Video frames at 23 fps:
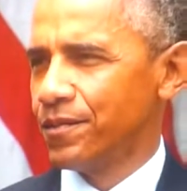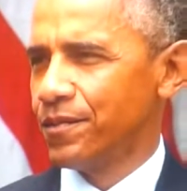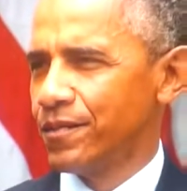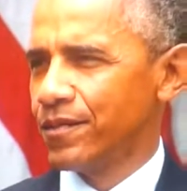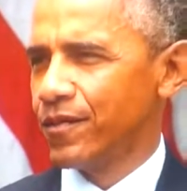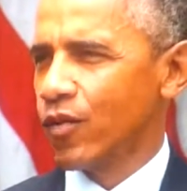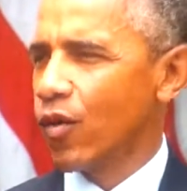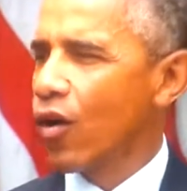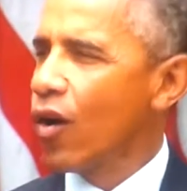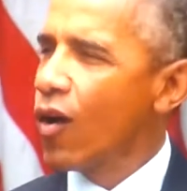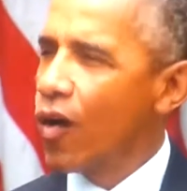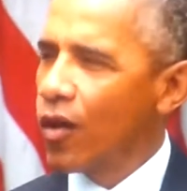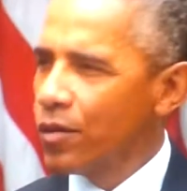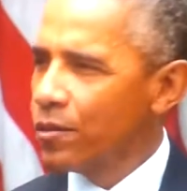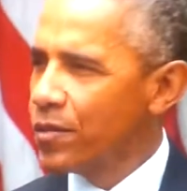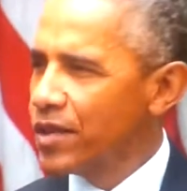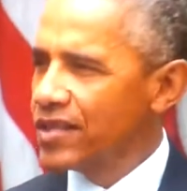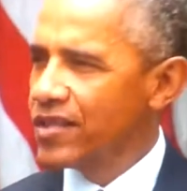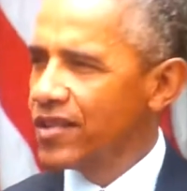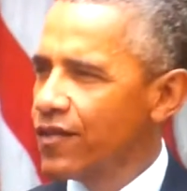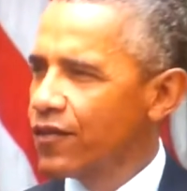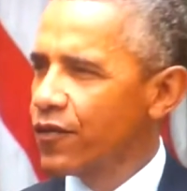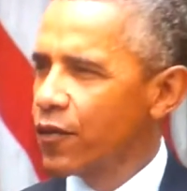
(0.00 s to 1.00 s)
For all the
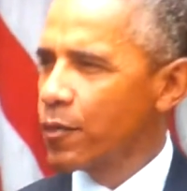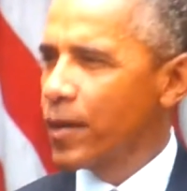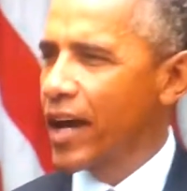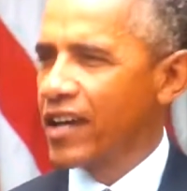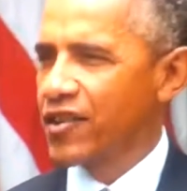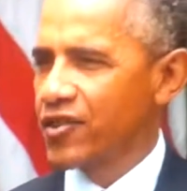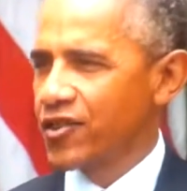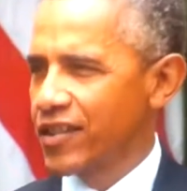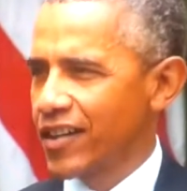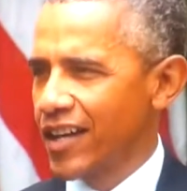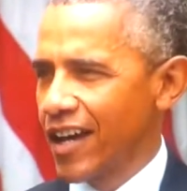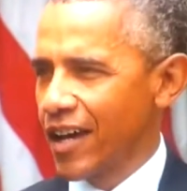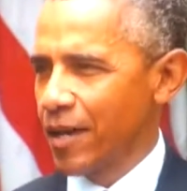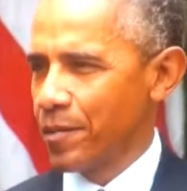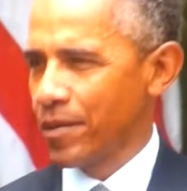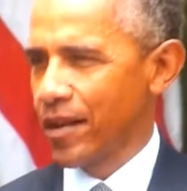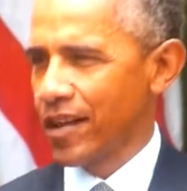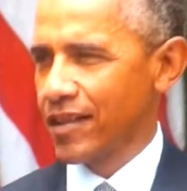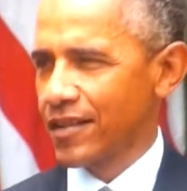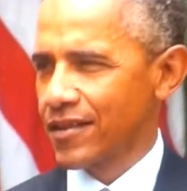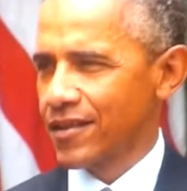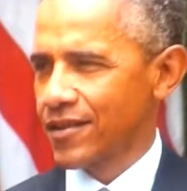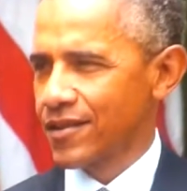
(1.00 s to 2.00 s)
misinformation
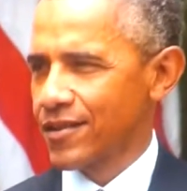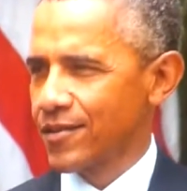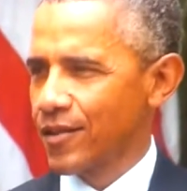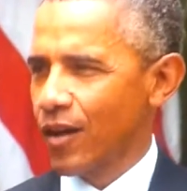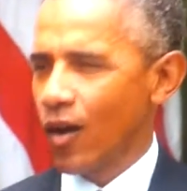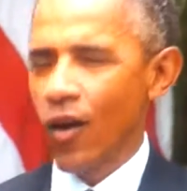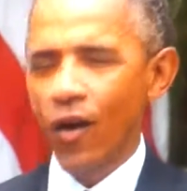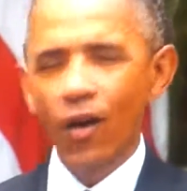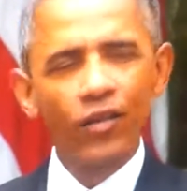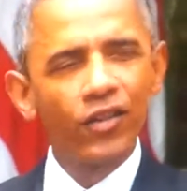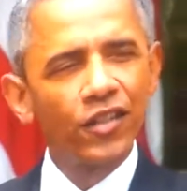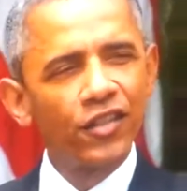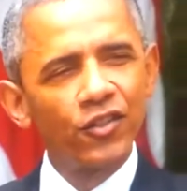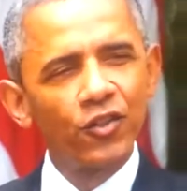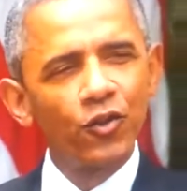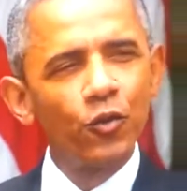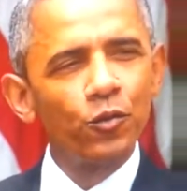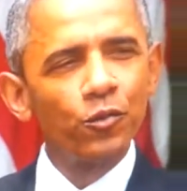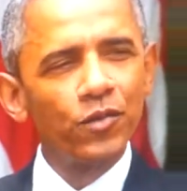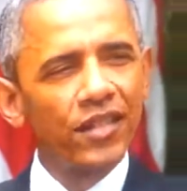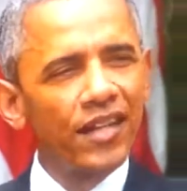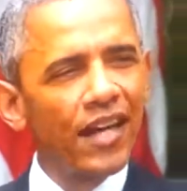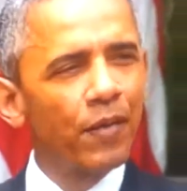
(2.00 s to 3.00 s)
campaigns, all the
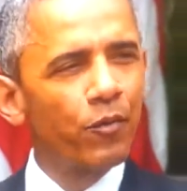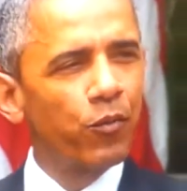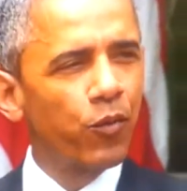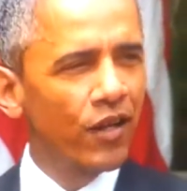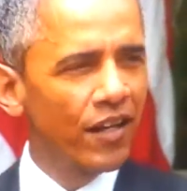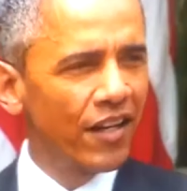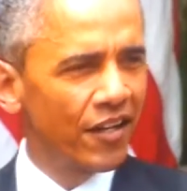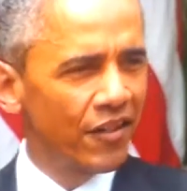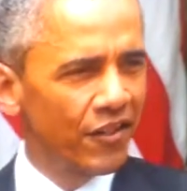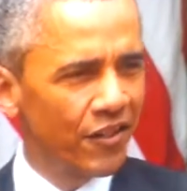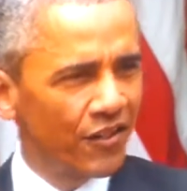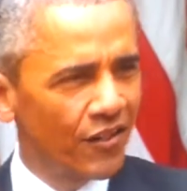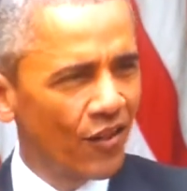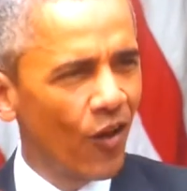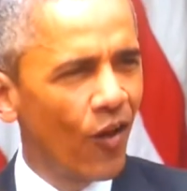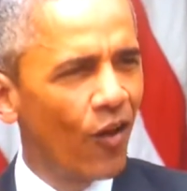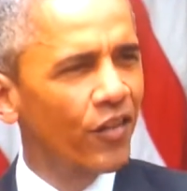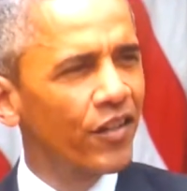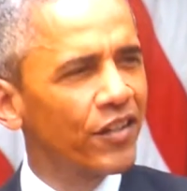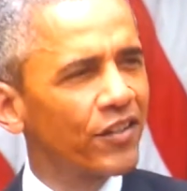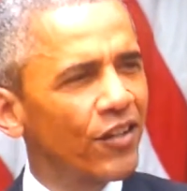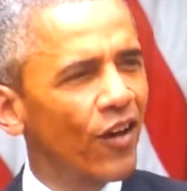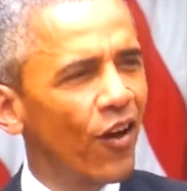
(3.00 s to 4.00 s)
doomsday predictions, all
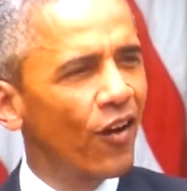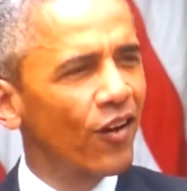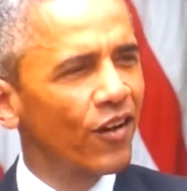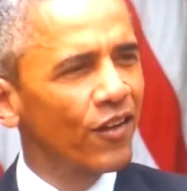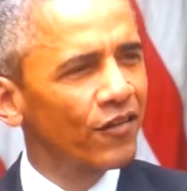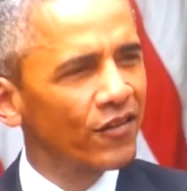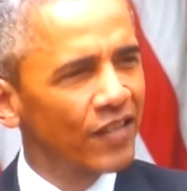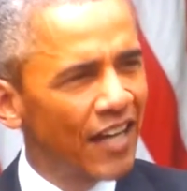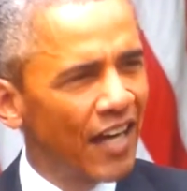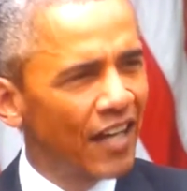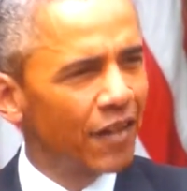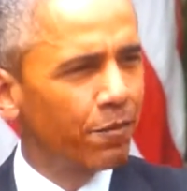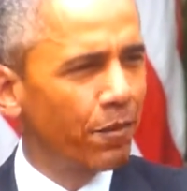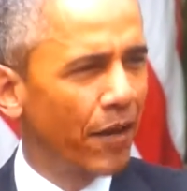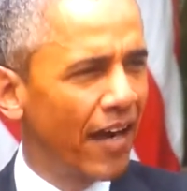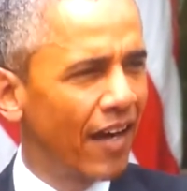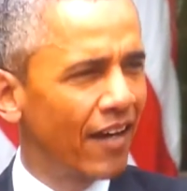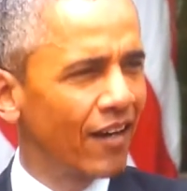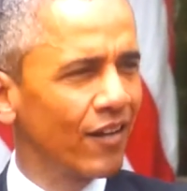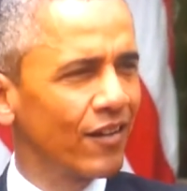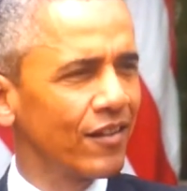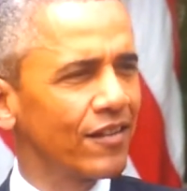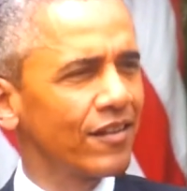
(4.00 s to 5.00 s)
the talk of death
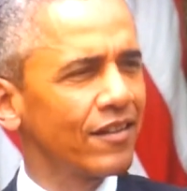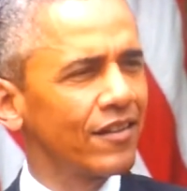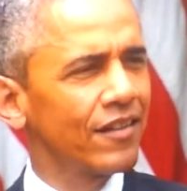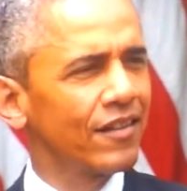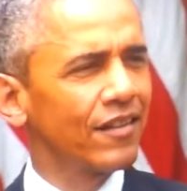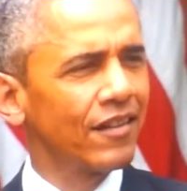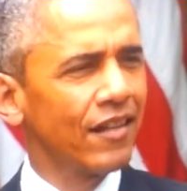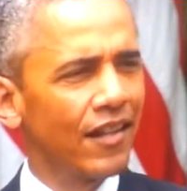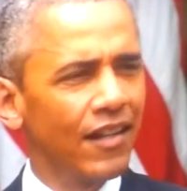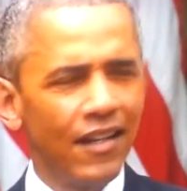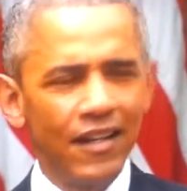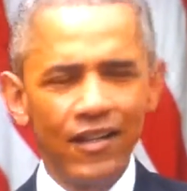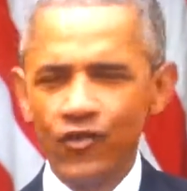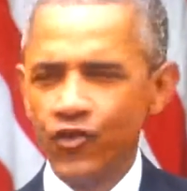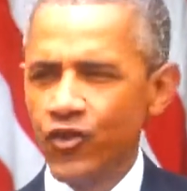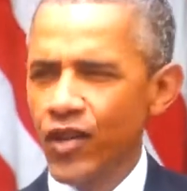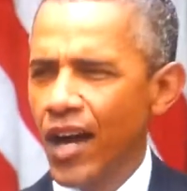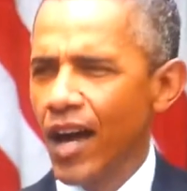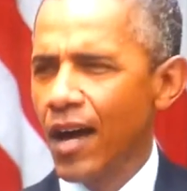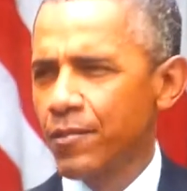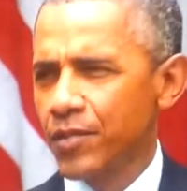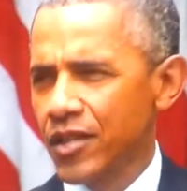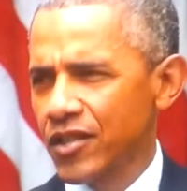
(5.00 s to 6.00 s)
panels and
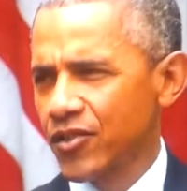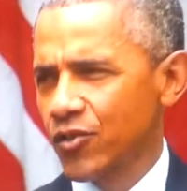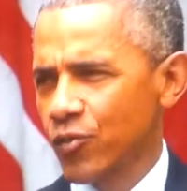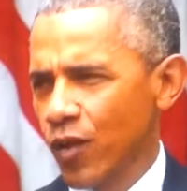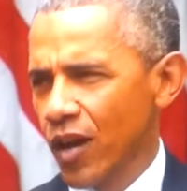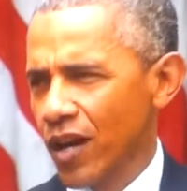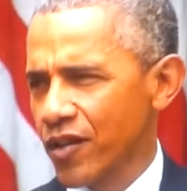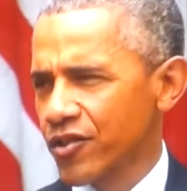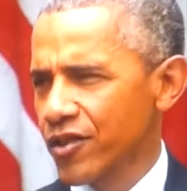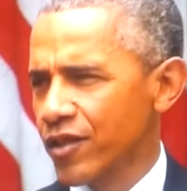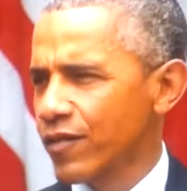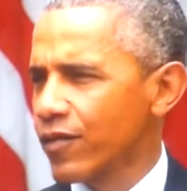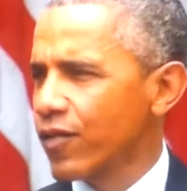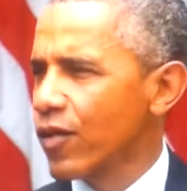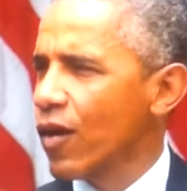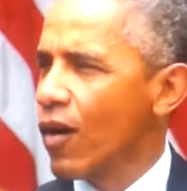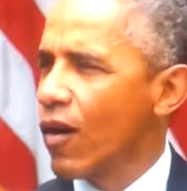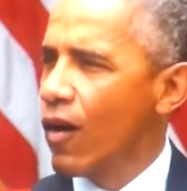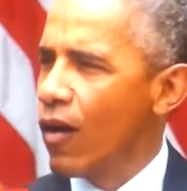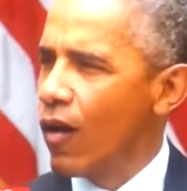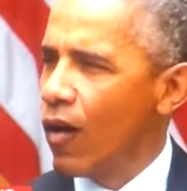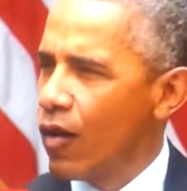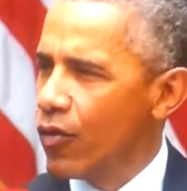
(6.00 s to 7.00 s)
job destruction, for
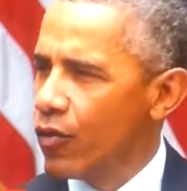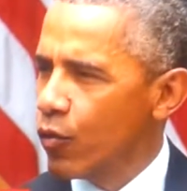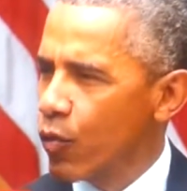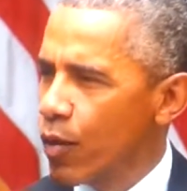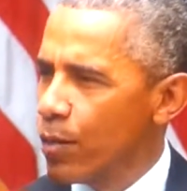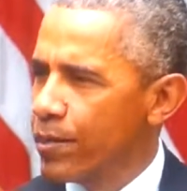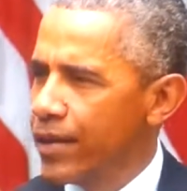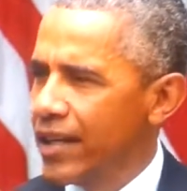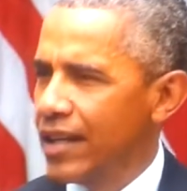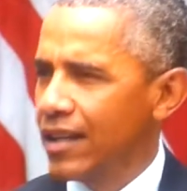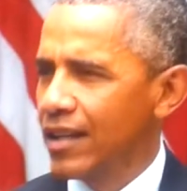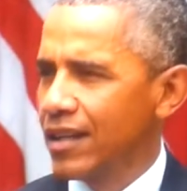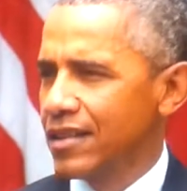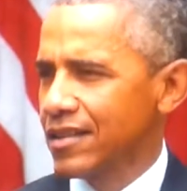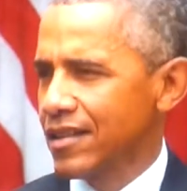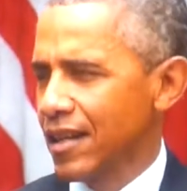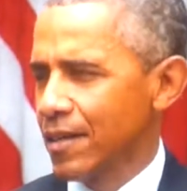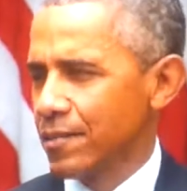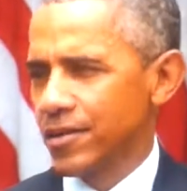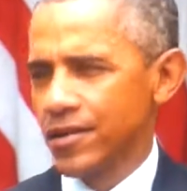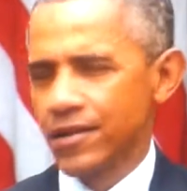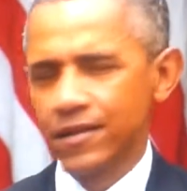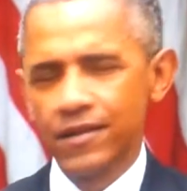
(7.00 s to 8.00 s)
all the repeal attempts,